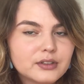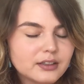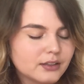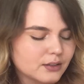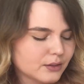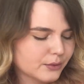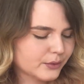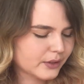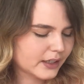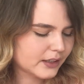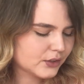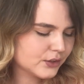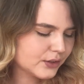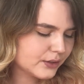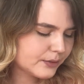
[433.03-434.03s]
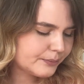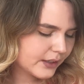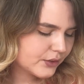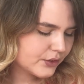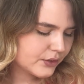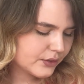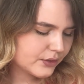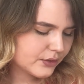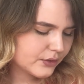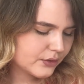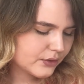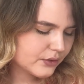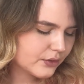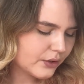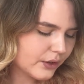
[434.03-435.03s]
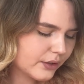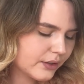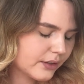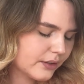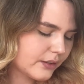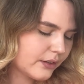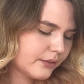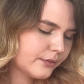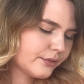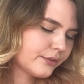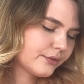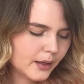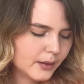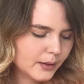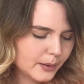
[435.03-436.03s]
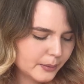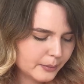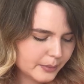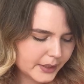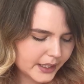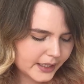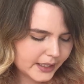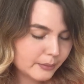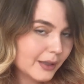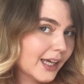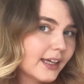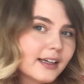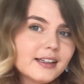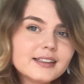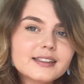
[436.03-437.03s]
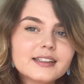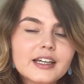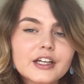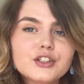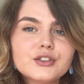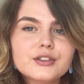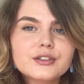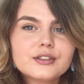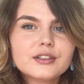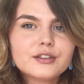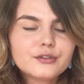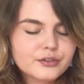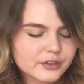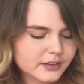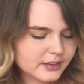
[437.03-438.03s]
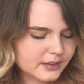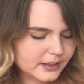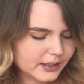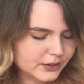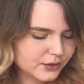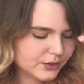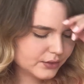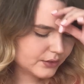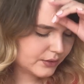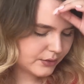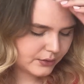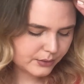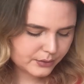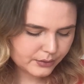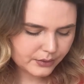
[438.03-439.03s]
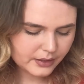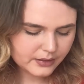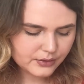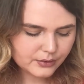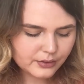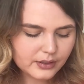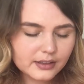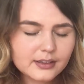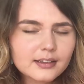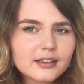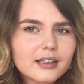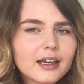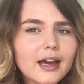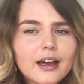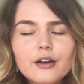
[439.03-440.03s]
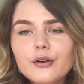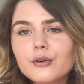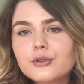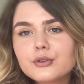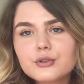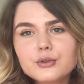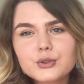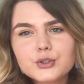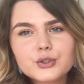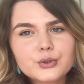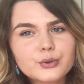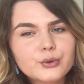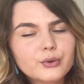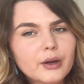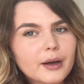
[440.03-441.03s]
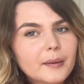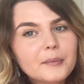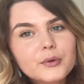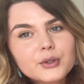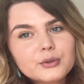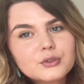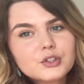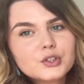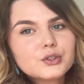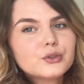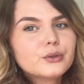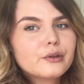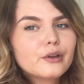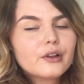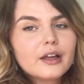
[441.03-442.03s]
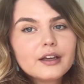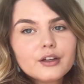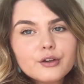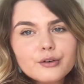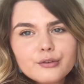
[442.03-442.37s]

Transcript: this location. I just started off by making sketches, different sketches. So as you can see, I'm going to show you like a